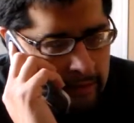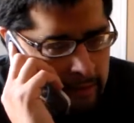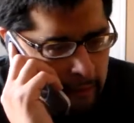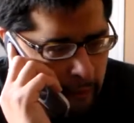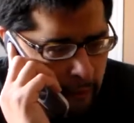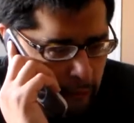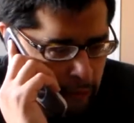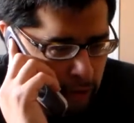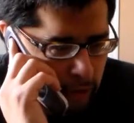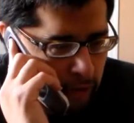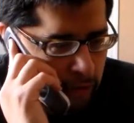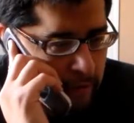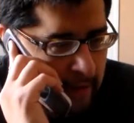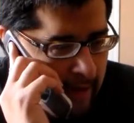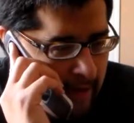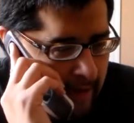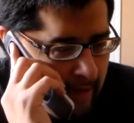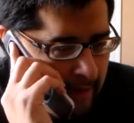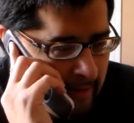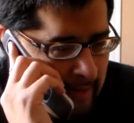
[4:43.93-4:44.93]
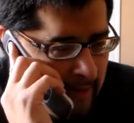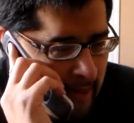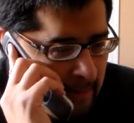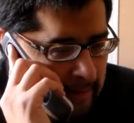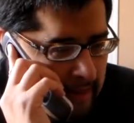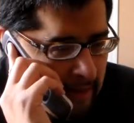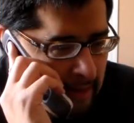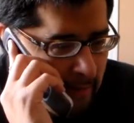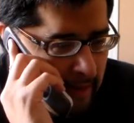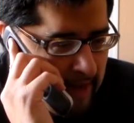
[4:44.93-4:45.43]
So 2 then, that'd
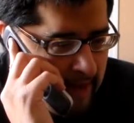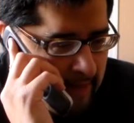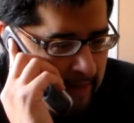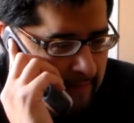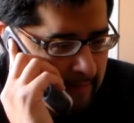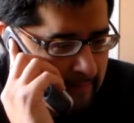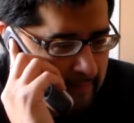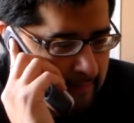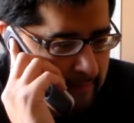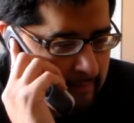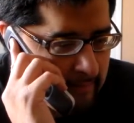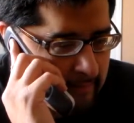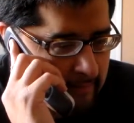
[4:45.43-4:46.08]
be great.